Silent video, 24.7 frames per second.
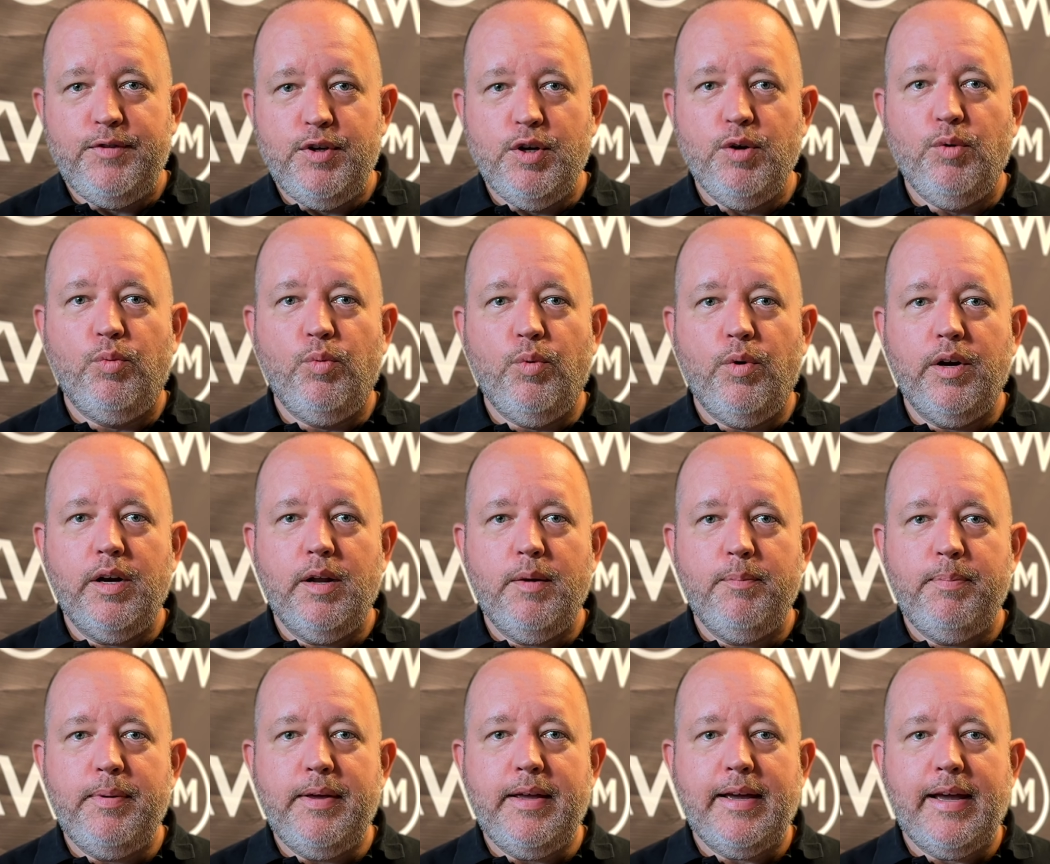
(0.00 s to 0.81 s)
You'll want
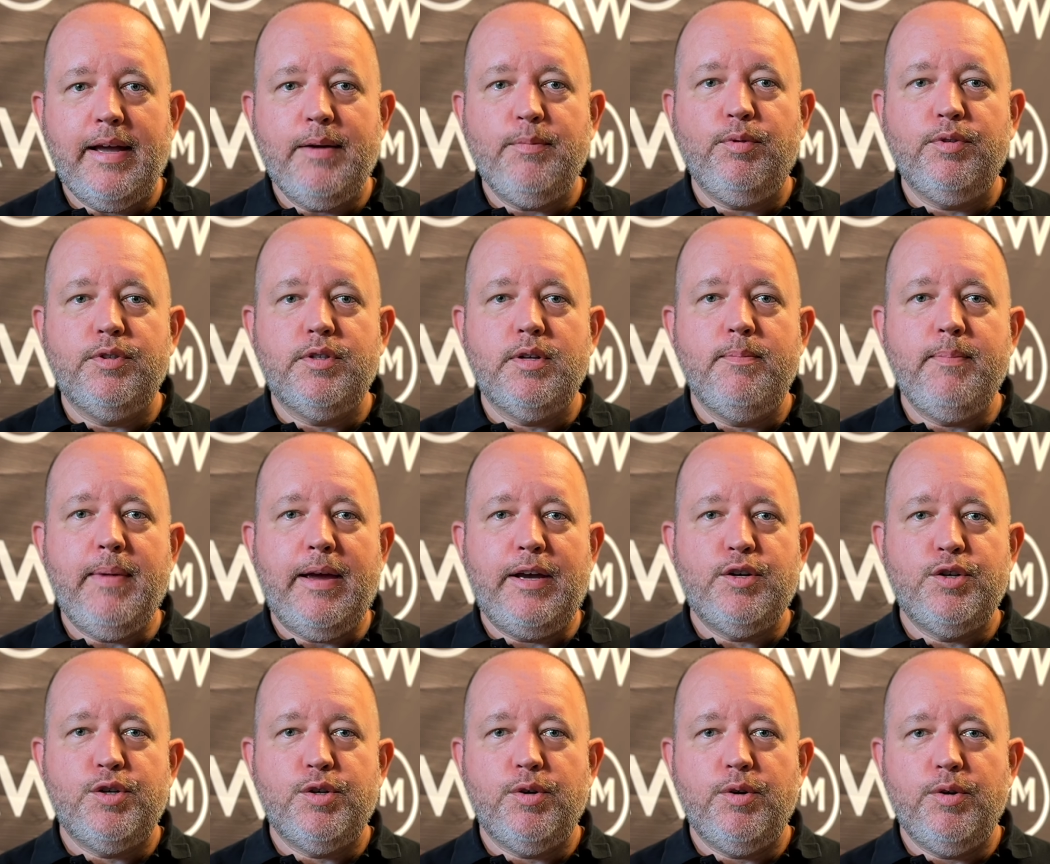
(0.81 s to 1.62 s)
to be able to
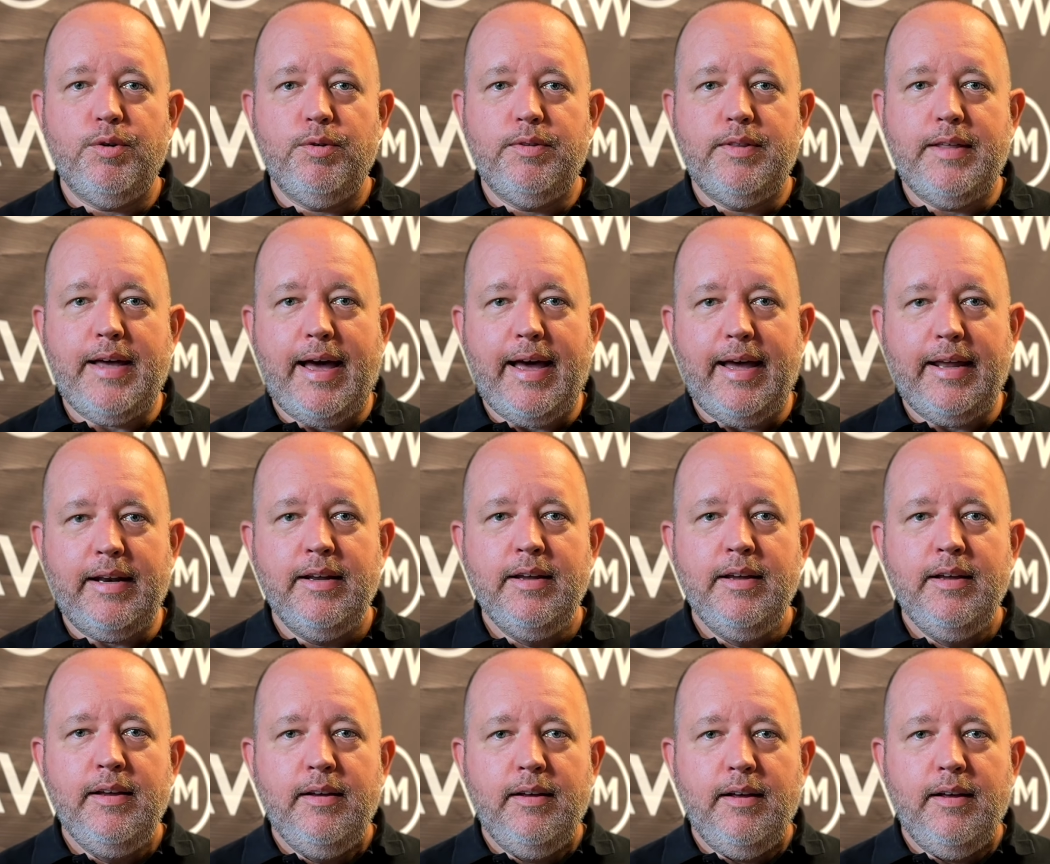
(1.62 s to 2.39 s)
make sure that